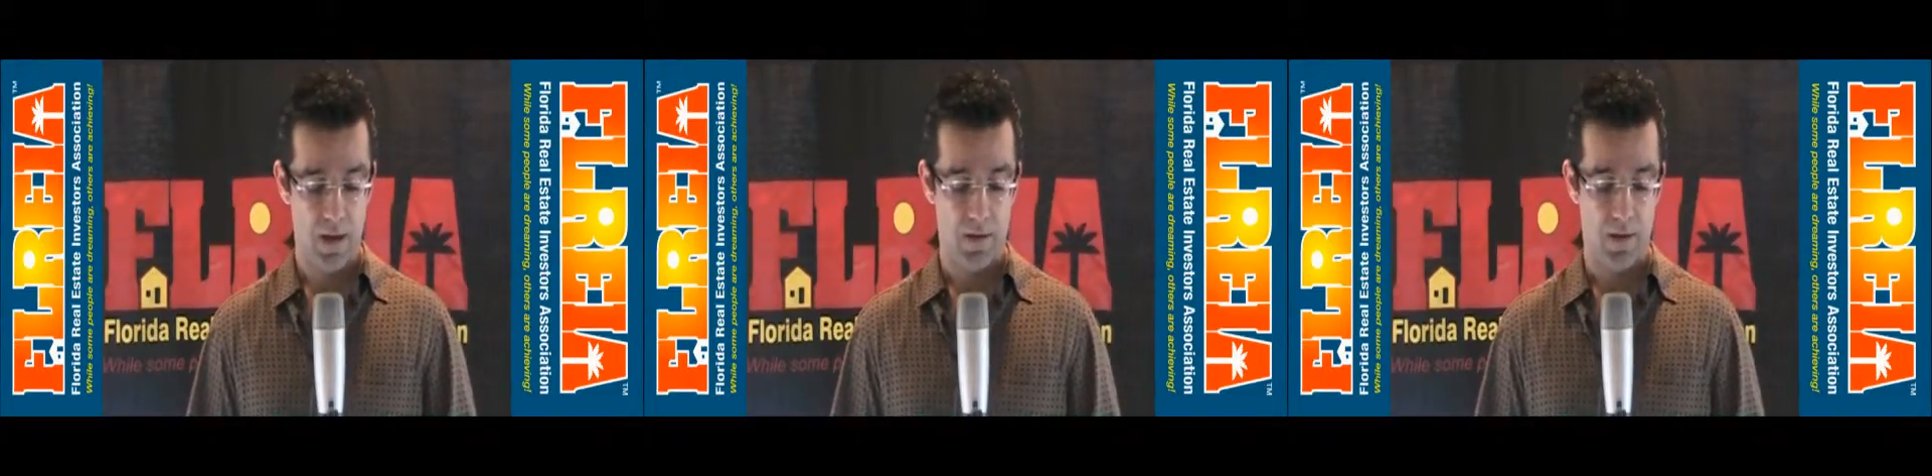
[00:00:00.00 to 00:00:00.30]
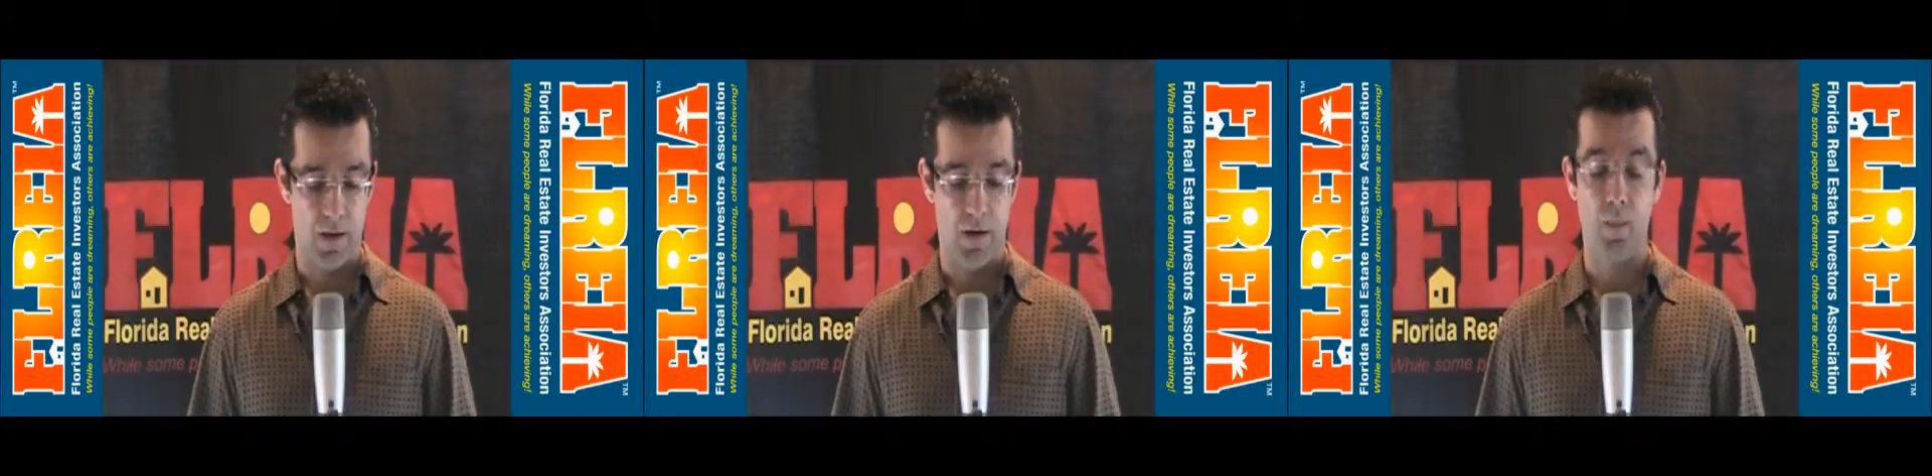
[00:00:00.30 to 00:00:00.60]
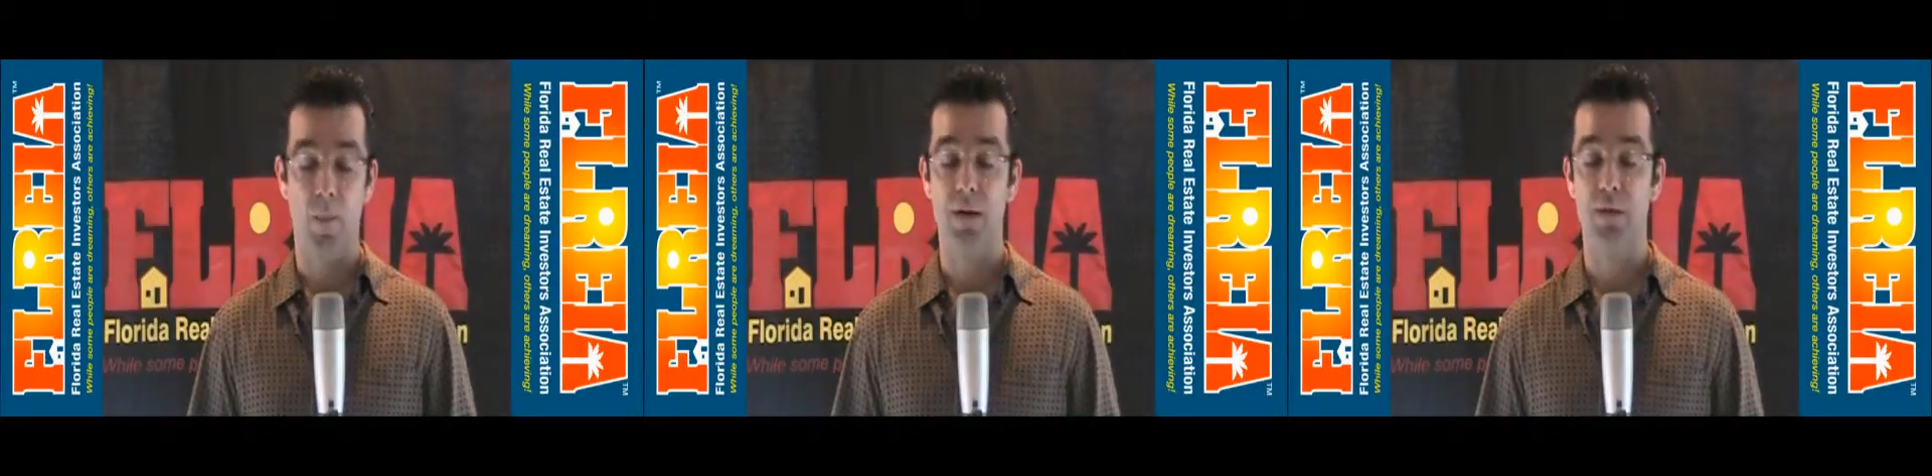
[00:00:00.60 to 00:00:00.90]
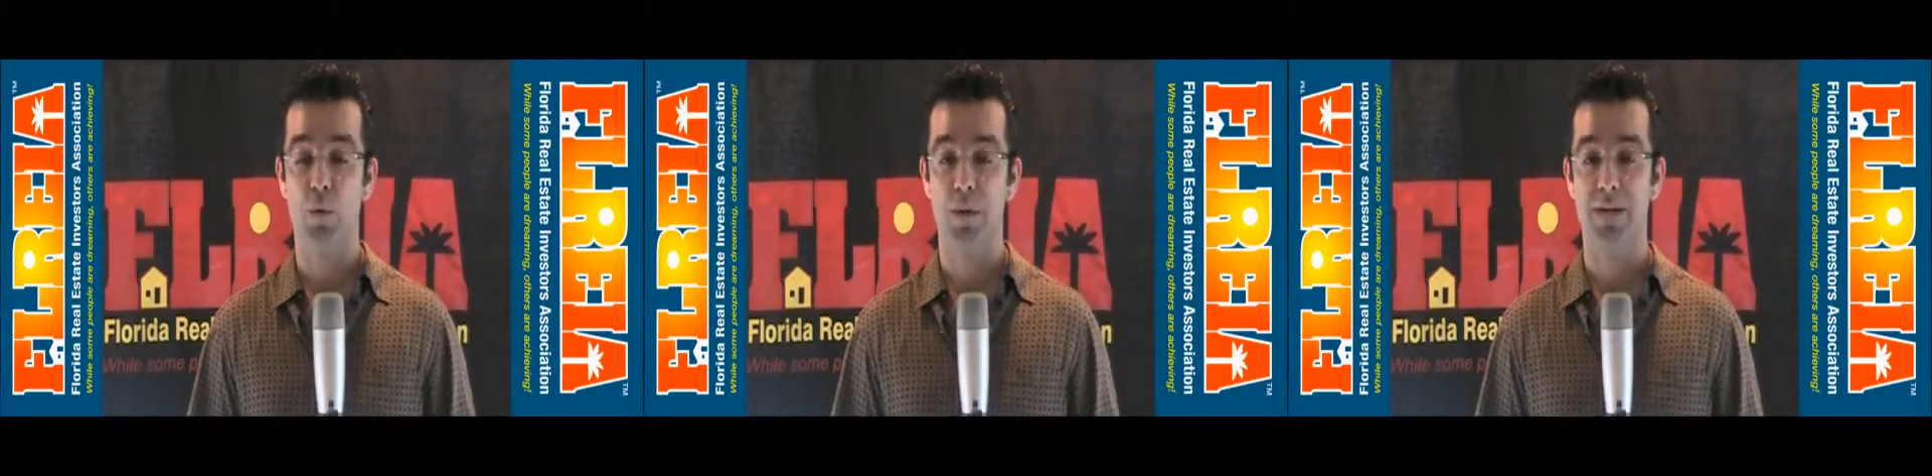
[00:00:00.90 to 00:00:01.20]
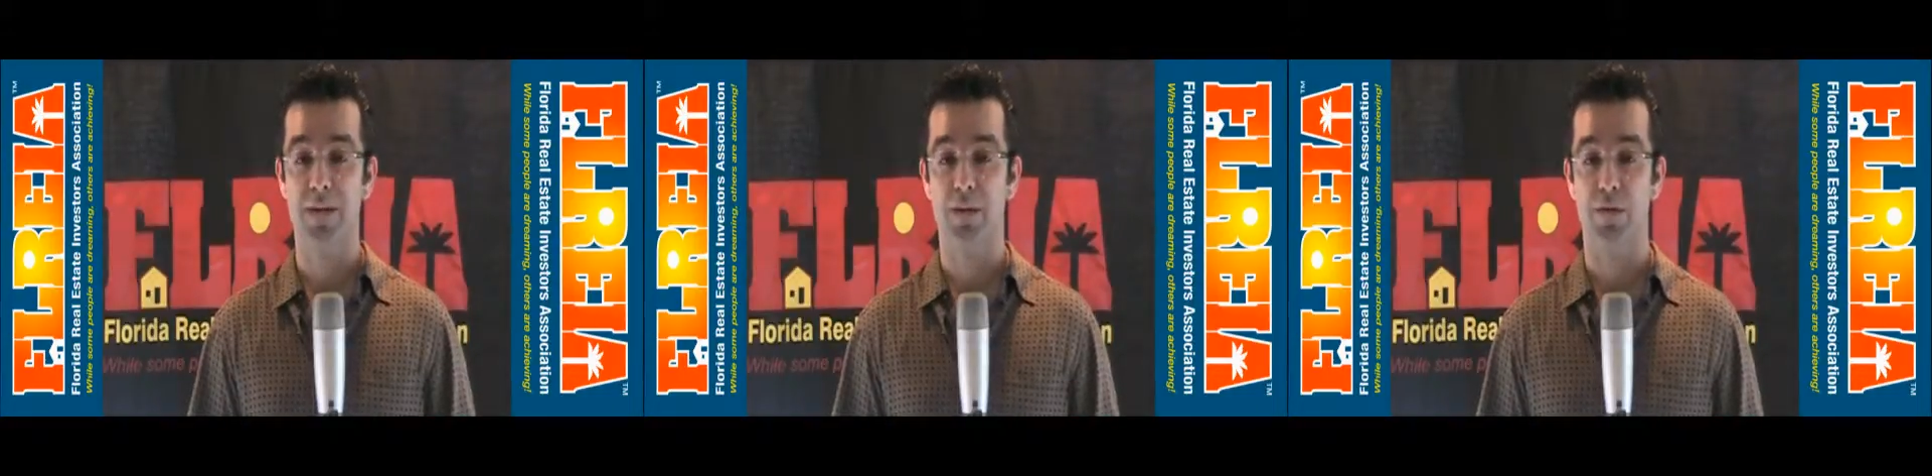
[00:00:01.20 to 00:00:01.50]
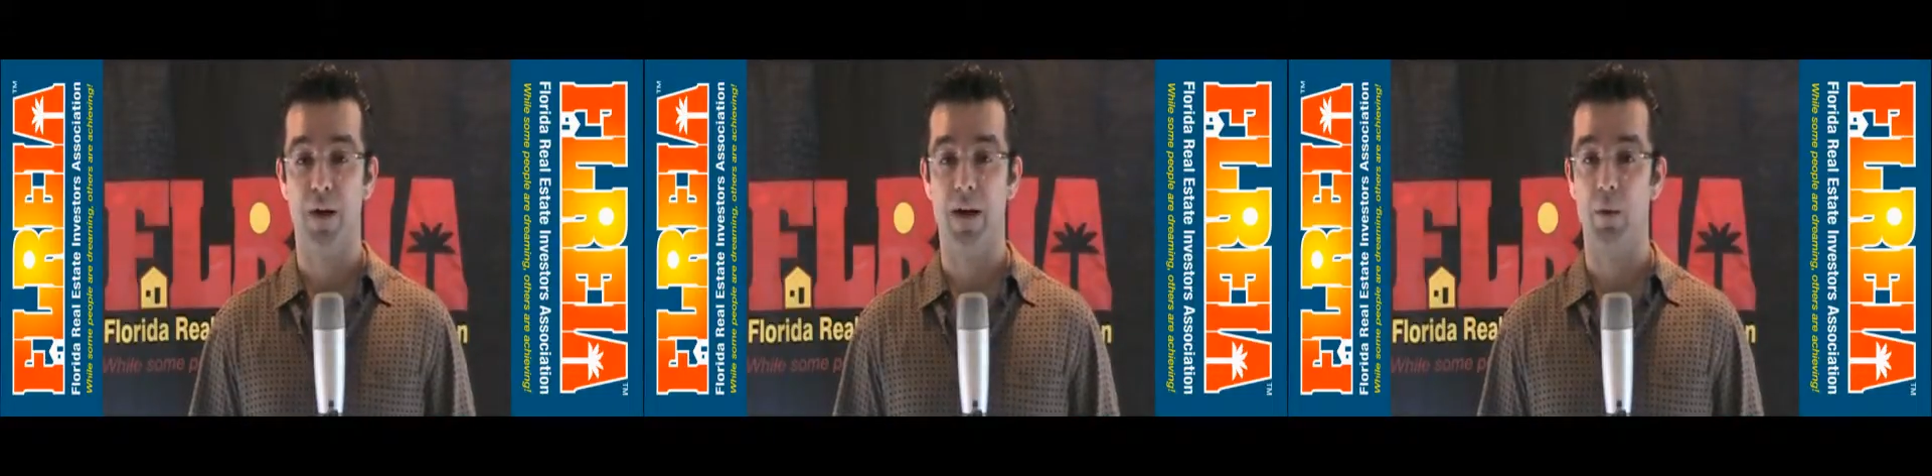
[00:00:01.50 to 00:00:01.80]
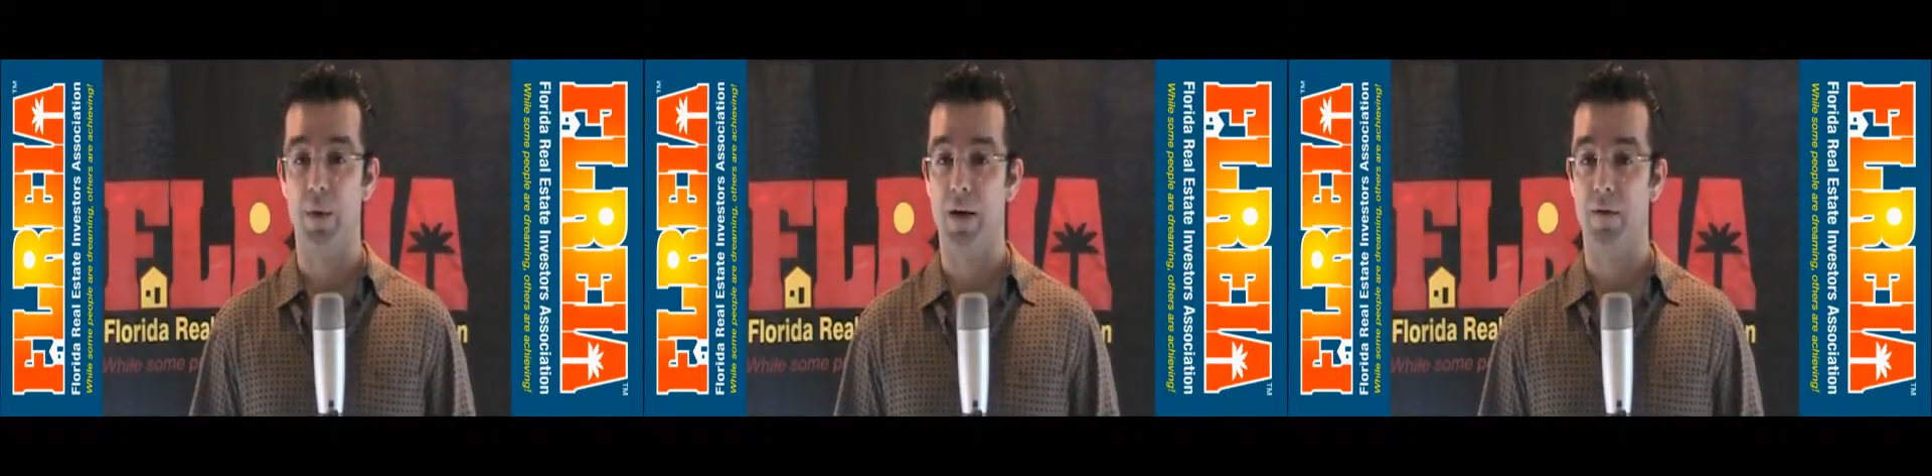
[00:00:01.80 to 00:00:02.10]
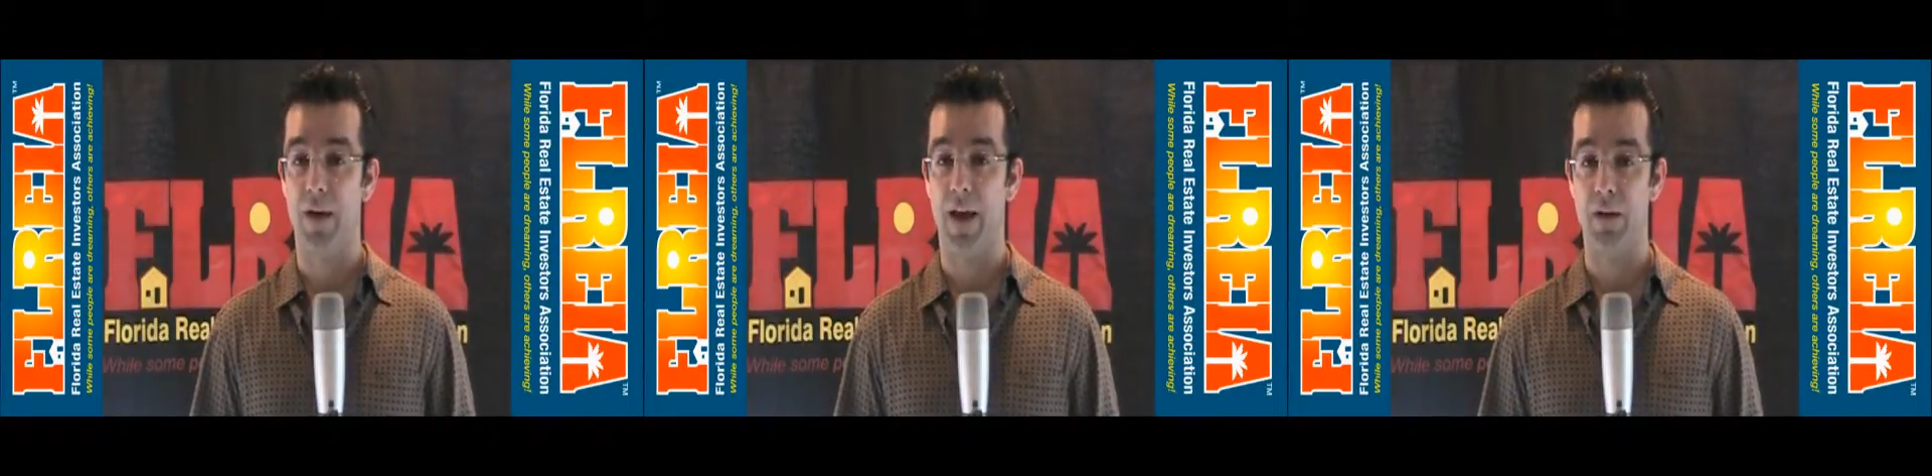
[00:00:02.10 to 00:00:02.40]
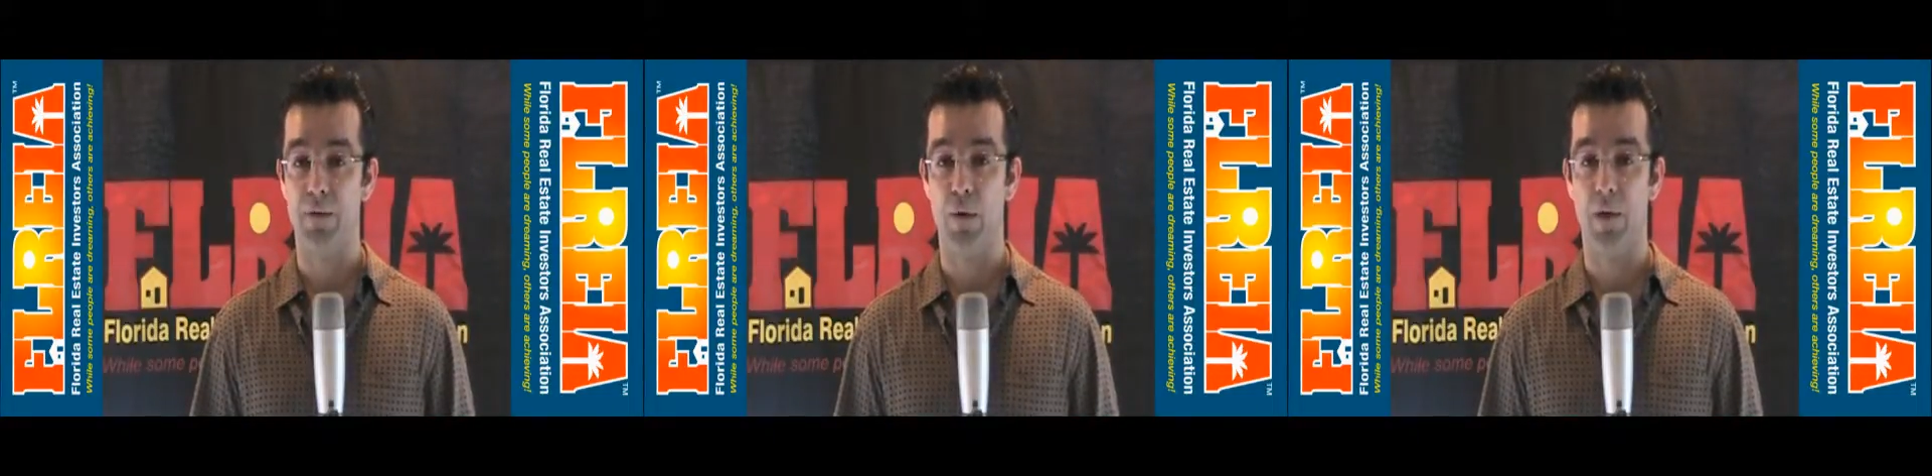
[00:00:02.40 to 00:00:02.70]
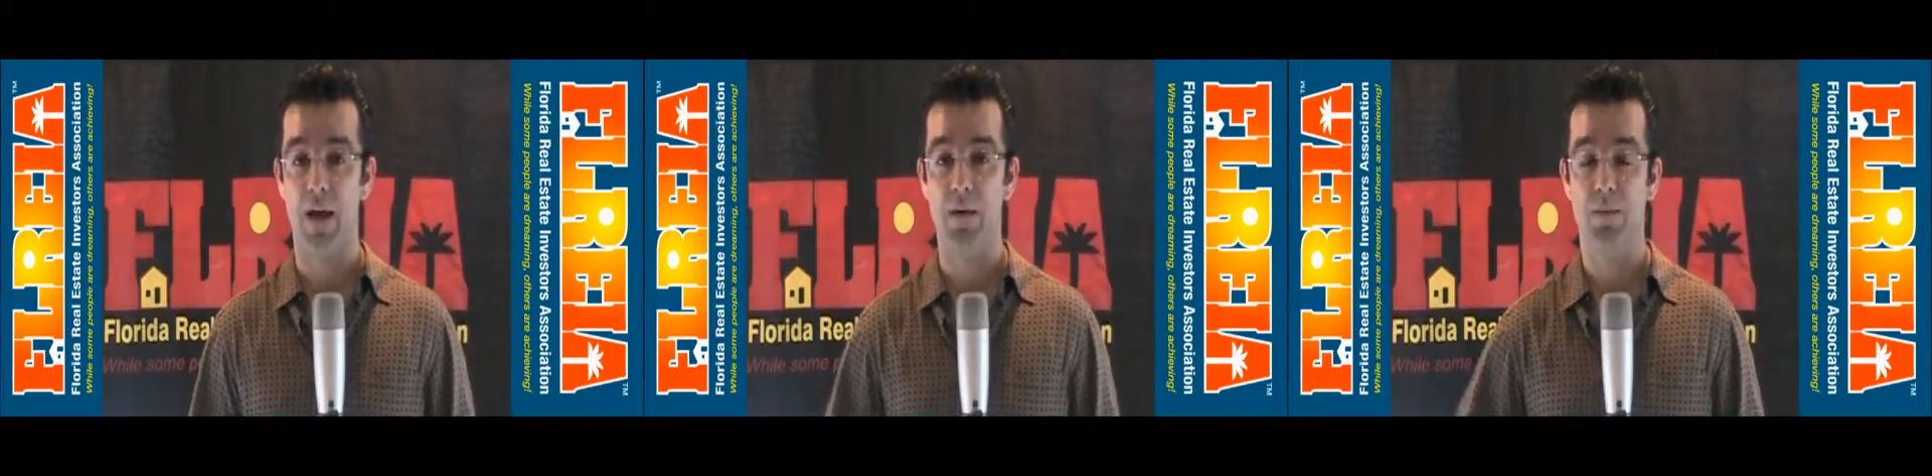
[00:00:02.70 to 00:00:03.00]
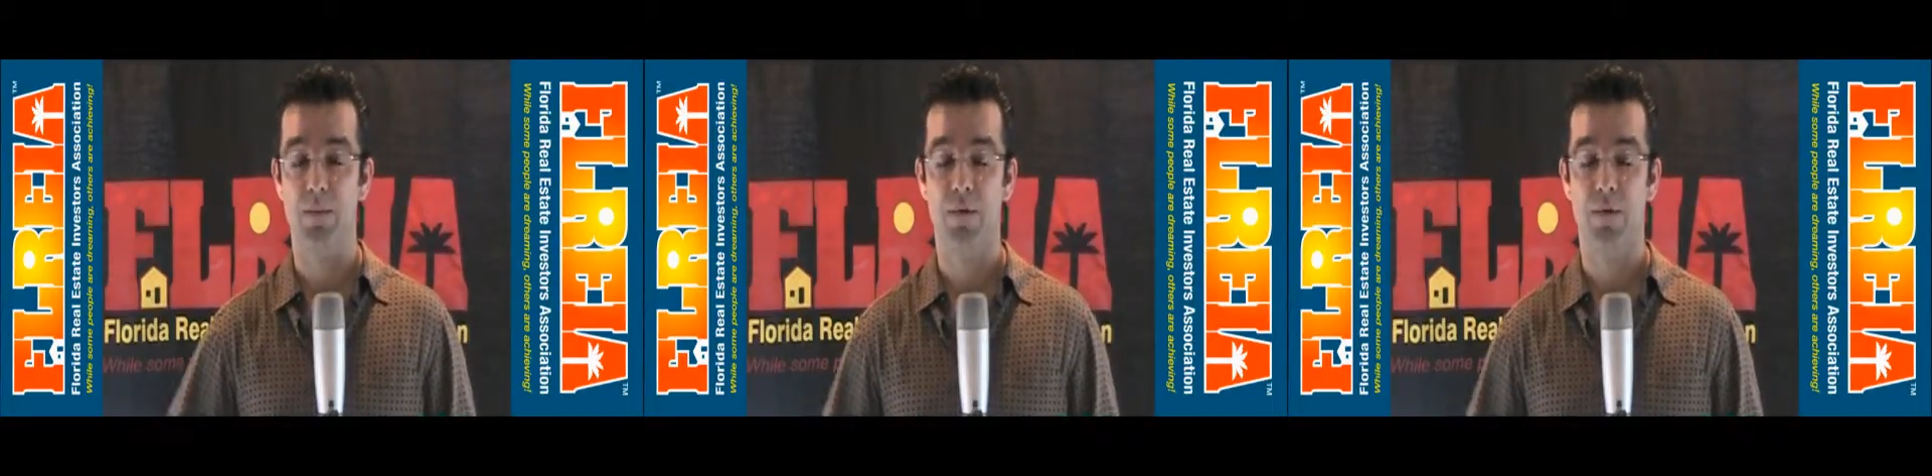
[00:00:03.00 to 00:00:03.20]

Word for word: Then on March twenty-sixth, Friday, we have our cash flow game.